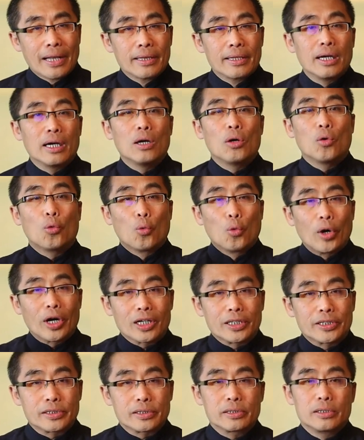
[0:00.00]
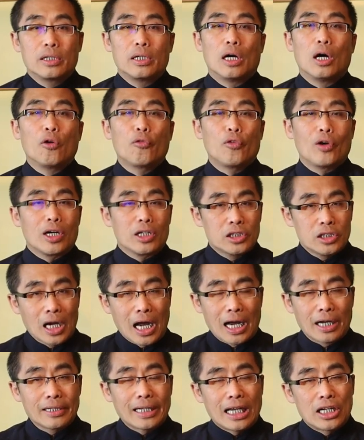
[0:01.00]
and works of
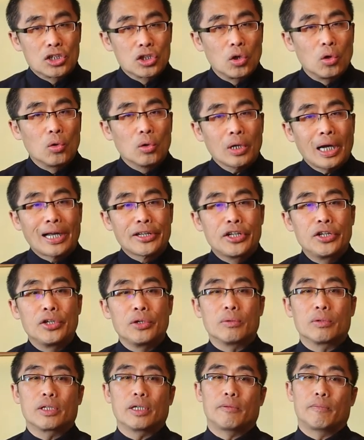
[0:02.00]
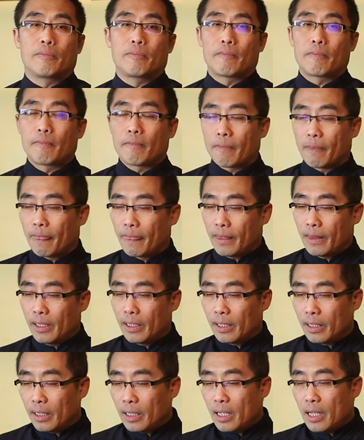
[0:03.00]
Chang Naizhou continued.
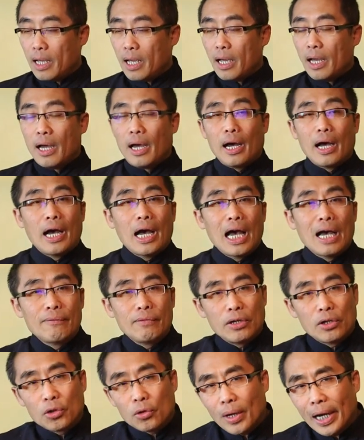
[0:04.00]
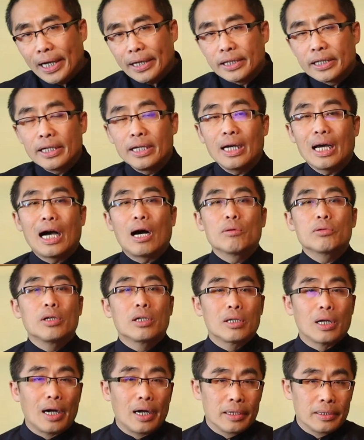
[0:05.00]
I have already
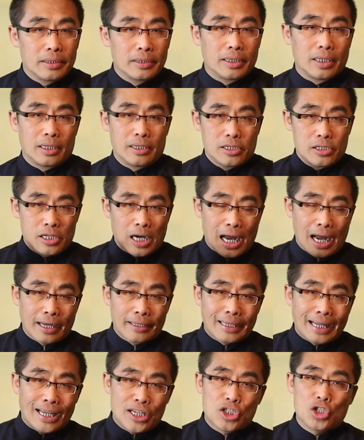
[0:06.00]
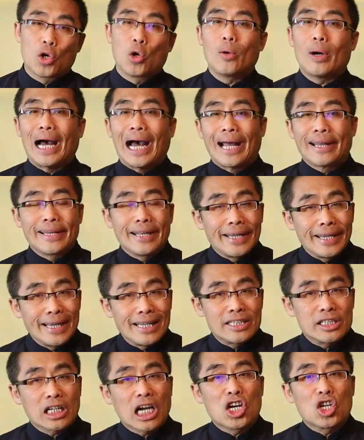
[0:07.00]
outlined Chang Naizhou and
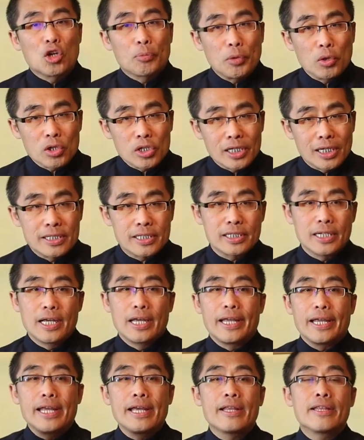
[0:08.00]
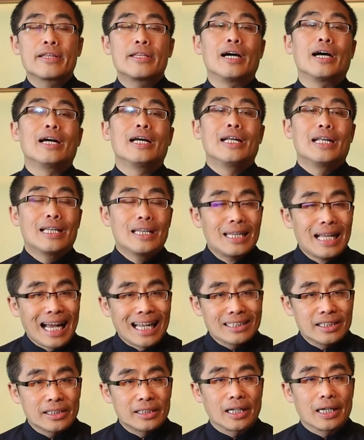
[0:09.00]
his contributions in the
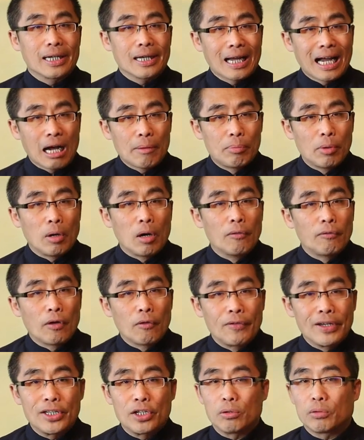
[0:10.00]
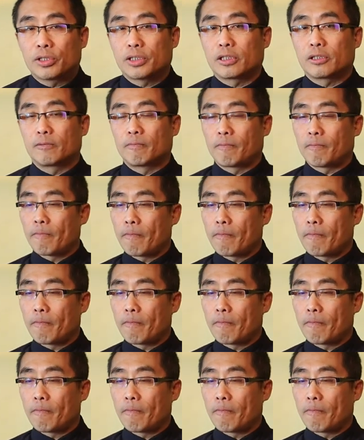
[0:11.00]
last couple of videos.